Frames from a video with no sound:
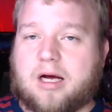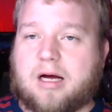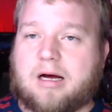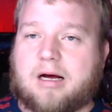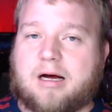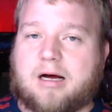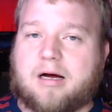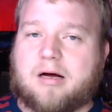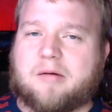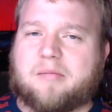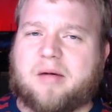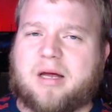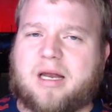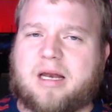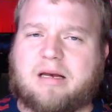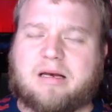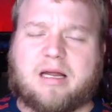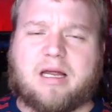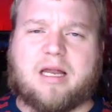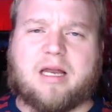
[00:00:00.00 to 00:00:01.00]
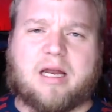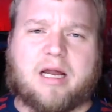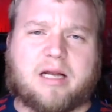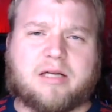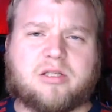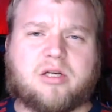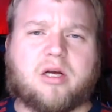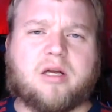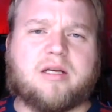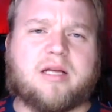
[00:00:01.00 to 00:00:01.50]
And
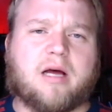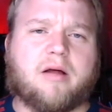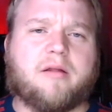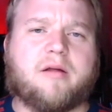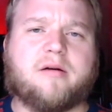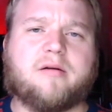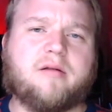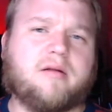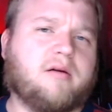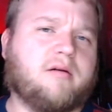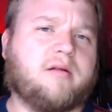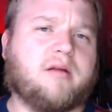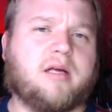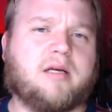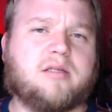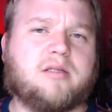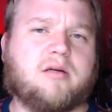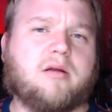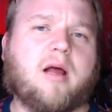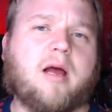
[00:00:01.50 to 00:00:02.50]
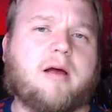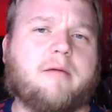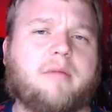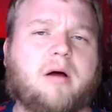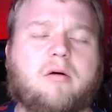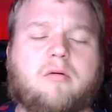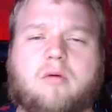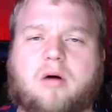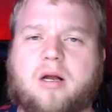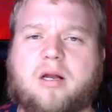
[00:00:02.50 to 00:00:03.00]
as you can tell, there are things you like
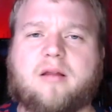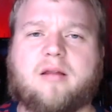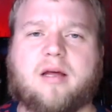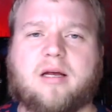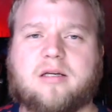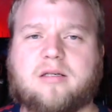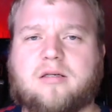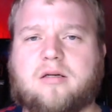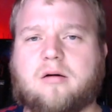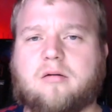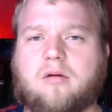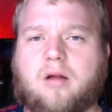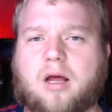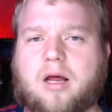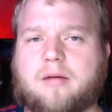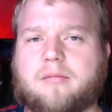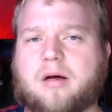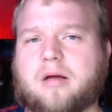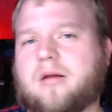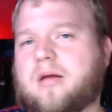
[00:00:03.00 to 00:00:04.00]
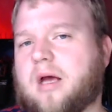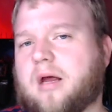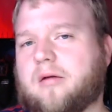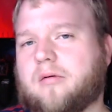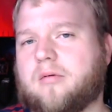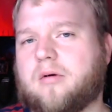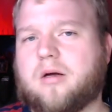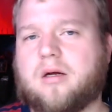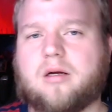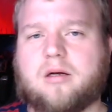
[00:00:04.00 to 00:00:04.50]
about one and things you don't like about the other
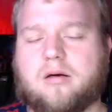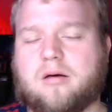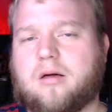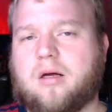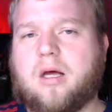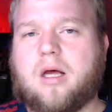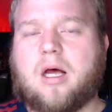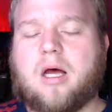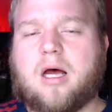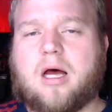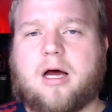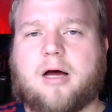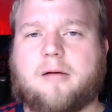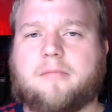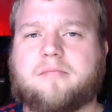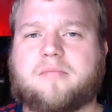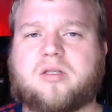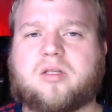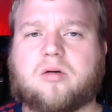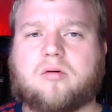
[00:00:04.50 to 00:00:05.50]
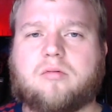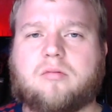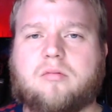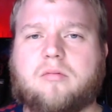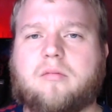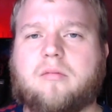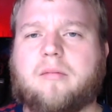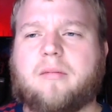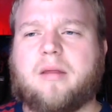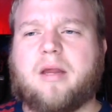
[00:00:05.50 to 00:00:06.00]
one, and so
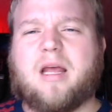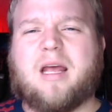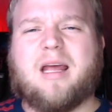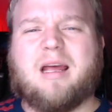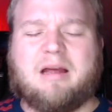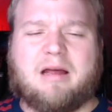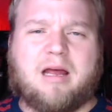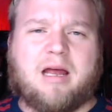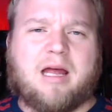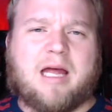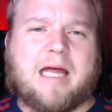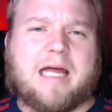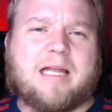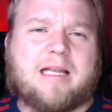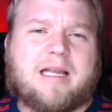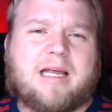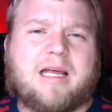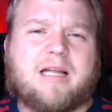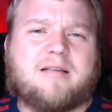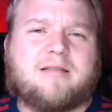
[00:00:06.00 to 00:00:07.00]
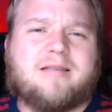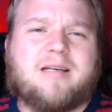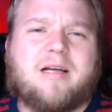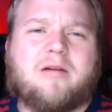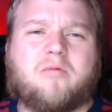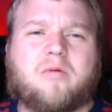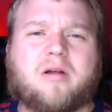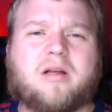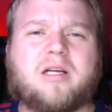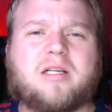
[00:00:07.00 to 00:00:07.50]
it
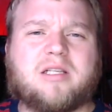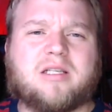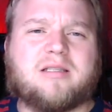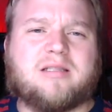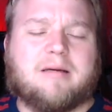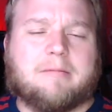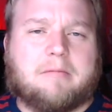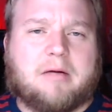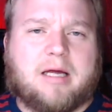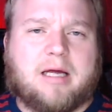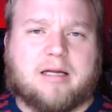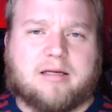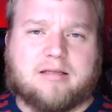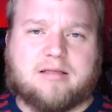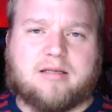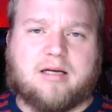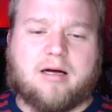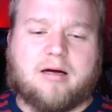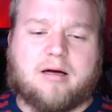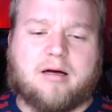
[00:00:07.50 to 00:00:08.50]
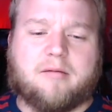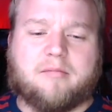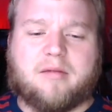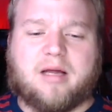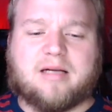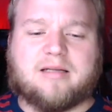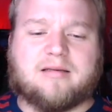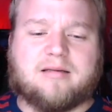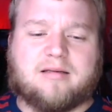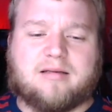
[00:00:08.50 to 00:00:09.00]
really just depends.
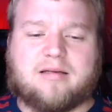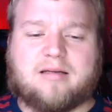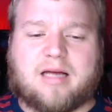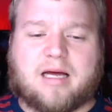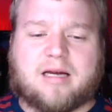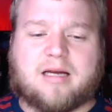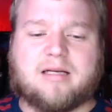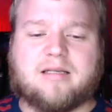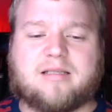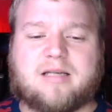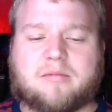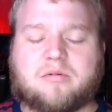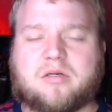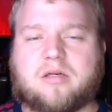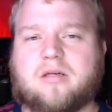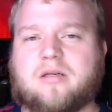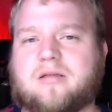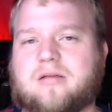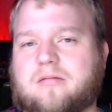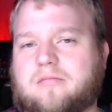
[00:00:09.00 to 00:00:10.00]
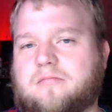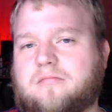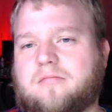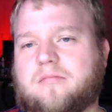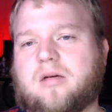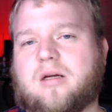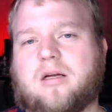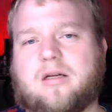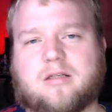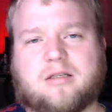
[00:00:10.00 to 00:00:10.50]
That conception is an
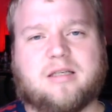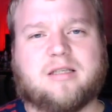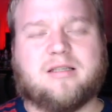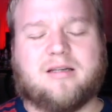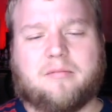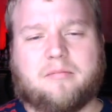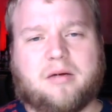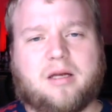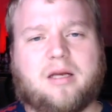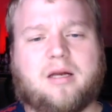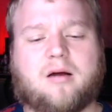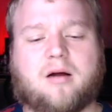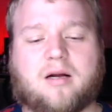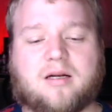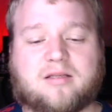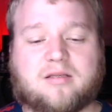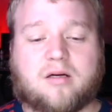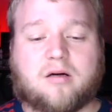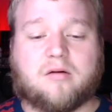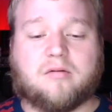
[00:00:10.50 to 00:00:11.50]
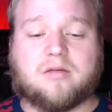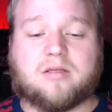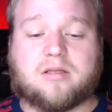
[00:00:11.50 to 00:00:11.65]
opinion on its own.